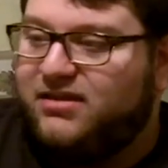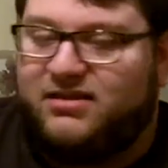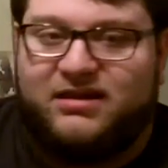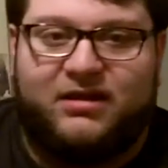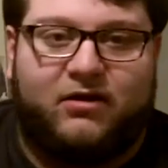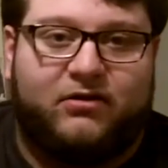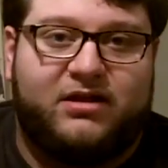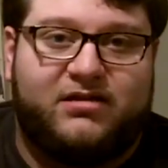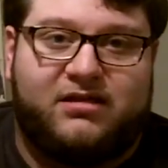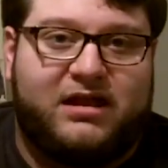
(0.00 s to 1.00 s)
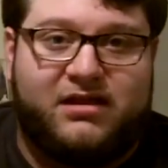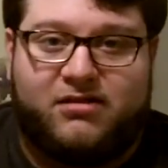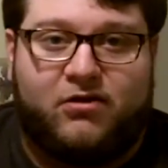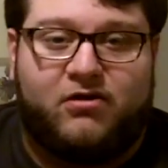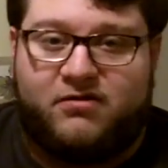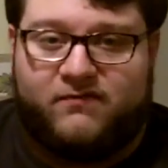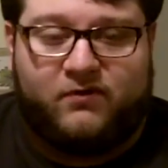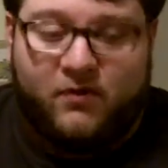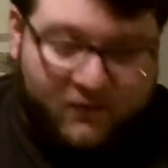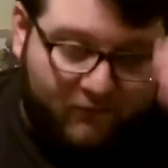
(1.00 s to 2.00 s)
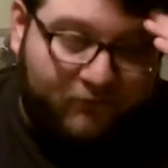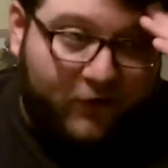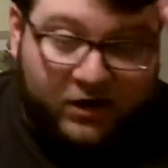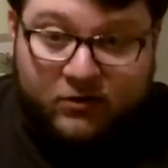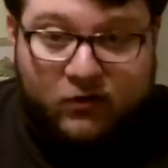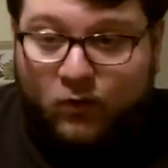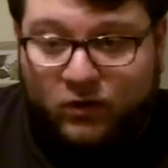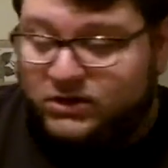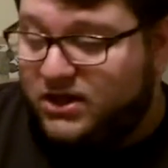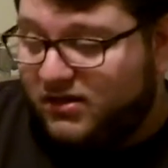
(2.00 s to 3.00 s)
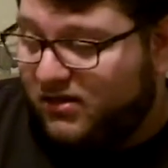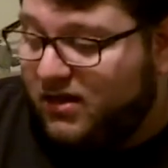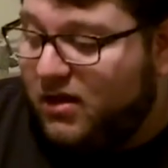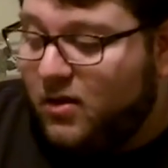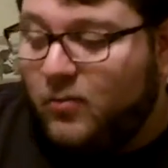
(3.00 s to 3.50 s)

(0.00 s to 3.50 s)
is the artist, and his art is fucking gorgeous.